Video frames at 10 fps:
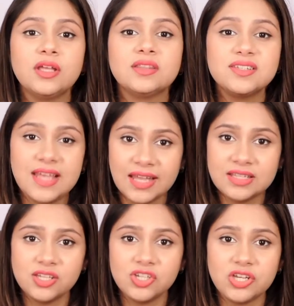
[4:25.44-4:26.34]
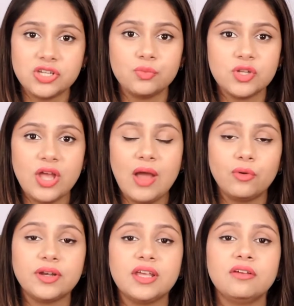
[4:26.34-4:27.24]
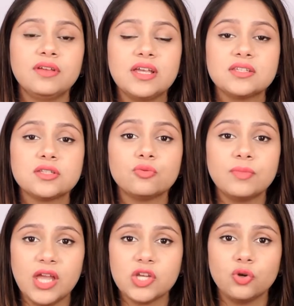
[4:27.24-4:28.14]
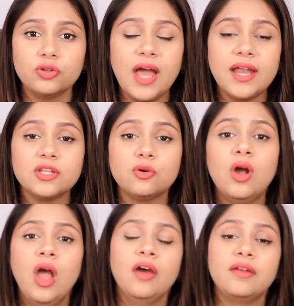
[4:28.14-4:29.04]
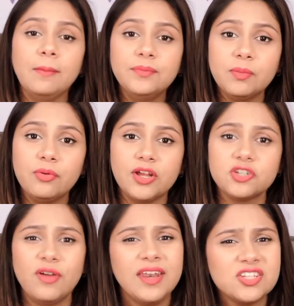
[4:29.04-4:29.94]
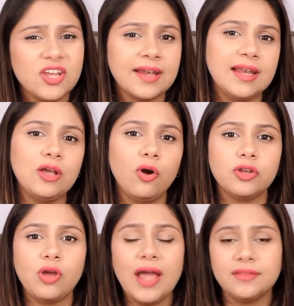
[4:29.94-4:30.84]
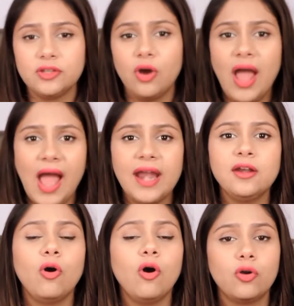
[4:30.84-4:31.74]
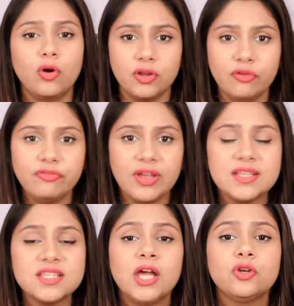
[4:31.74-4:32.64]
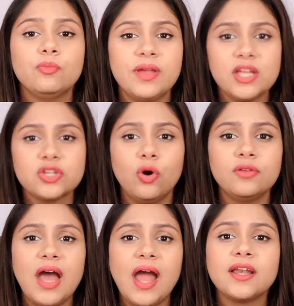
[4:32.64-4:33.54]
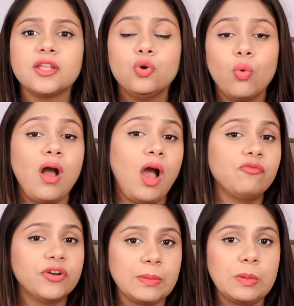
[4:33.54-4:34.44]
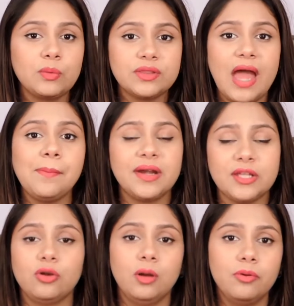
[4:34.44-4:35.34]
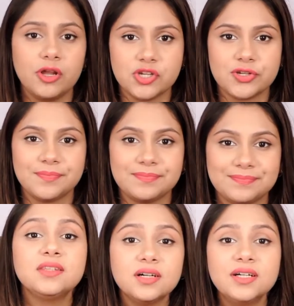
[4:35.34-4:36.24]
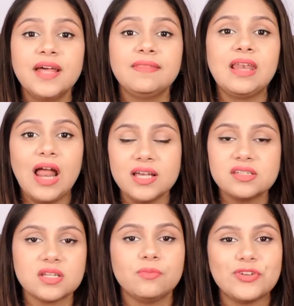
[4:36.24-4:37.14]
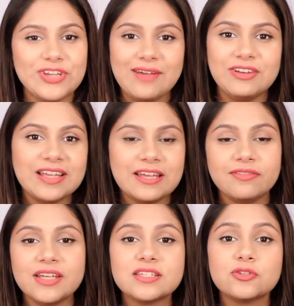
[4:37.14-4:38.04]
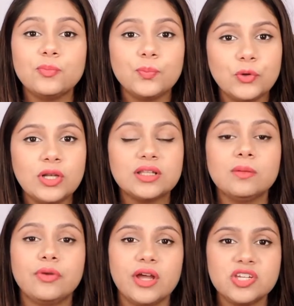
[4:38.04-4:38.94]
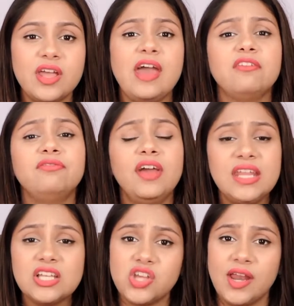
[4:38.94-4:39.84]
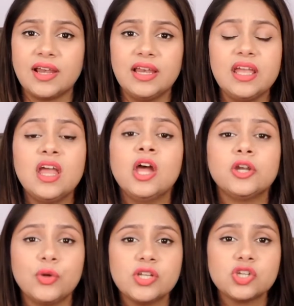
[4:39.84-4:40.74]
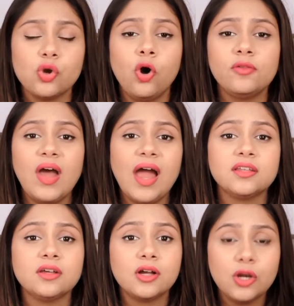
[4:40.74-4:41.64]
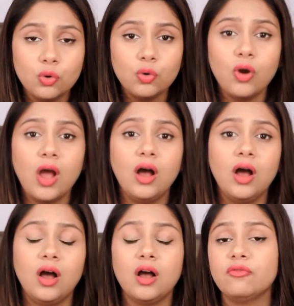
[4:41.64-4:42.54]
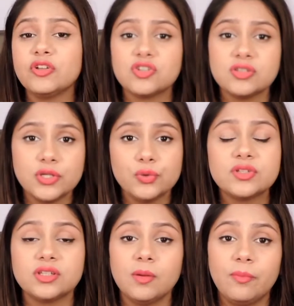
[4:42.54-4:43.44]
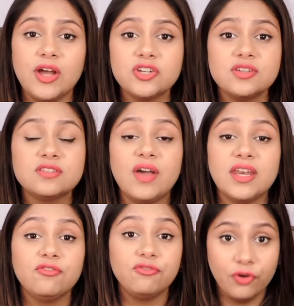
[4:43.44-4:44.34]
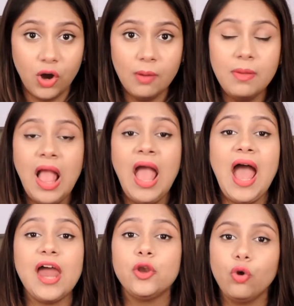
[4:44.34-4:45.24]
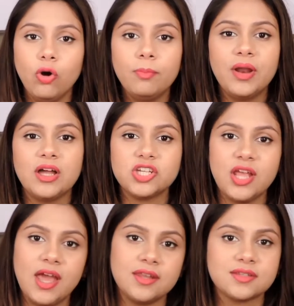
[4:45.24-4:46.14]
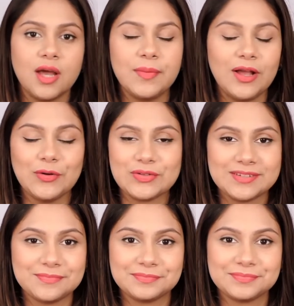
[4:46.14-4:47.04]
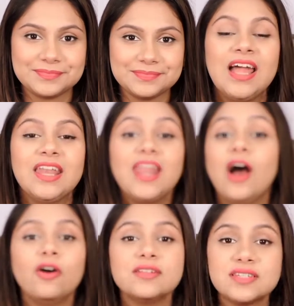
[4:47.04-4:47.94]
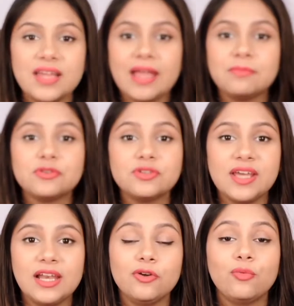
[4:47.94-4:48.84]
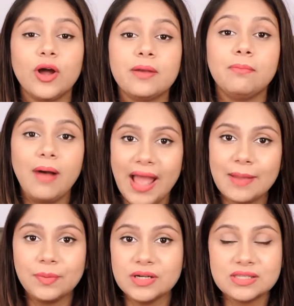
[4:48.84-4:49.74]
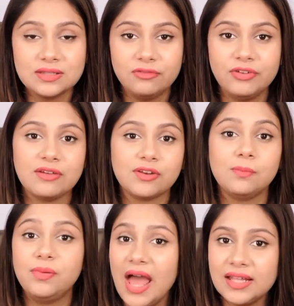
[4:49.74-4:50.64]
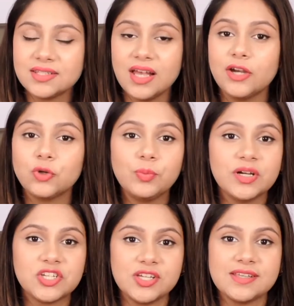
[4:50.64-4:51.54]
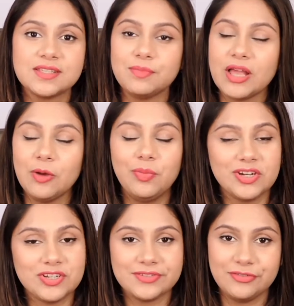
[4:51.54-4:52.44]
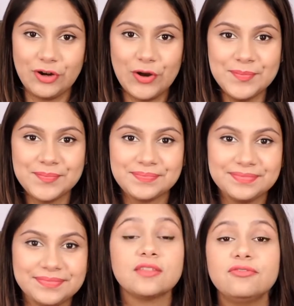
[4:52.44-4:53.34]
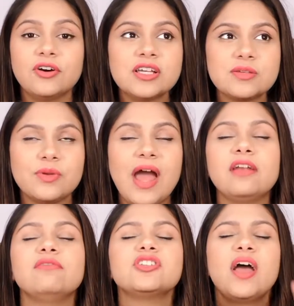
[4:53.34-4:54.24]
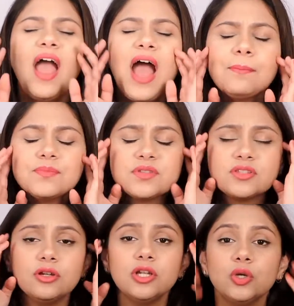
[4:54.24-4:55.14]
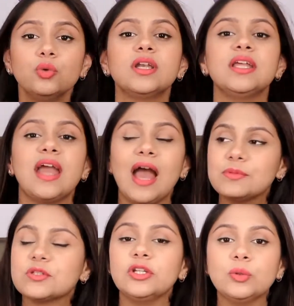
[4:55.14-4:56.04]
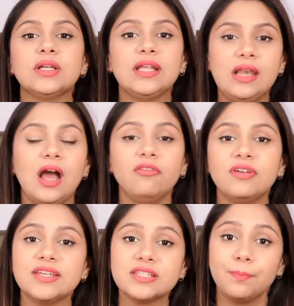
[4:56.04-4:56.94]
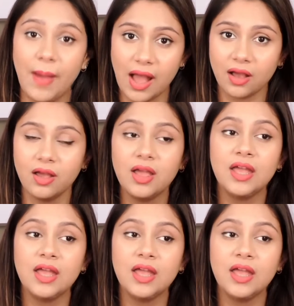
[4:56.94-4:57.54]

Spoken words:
The second suggestion which I would give is to make sure that you rub the brush very gently on either your hand or on your face to make sure that you are comfortable with that particular brush. The third and the last tip which I will give is to pull the brush hair very gently to ensure that the glue which is used in the brush is very firm and no brush hair is coming out. Now it's time to tell you what my personal favorite brands are to purchase makeup brushes from. The first brand which I absolutely love is PAC.